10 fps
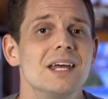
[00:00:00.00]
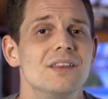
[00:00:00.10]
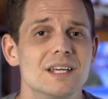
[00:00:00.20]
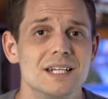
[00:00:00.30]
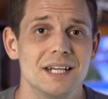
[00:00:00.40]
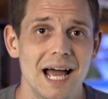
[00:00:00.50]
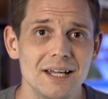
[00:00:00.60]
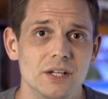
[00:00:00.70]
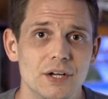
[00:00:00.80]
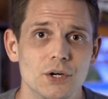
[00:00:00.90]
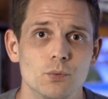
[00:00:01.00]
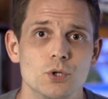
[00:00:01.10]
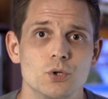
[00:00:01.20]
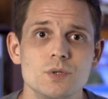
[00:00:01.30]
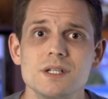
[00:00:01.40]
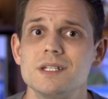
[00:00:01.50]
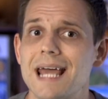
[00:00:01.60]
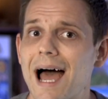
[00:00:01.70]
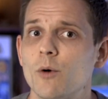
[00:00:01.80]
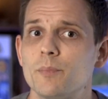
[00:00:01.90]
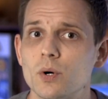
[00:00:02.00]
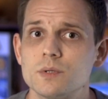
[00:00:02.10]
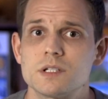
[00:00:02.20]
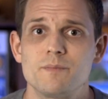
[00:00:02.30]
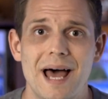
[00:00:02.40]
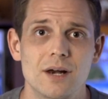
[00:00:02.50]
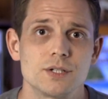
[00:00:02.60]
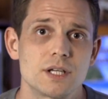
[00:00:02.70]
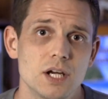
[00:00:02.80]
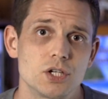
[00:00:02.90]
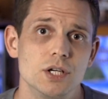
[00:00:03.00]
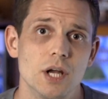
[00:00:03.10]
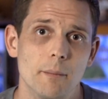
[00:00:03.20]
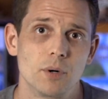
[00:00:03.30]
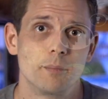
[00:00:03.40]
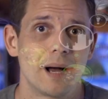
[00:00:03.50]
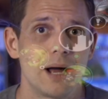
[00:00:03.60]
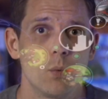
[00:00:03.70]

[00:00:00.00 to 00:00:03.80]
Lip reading: The Annihilator reduces the outpost's battle station number by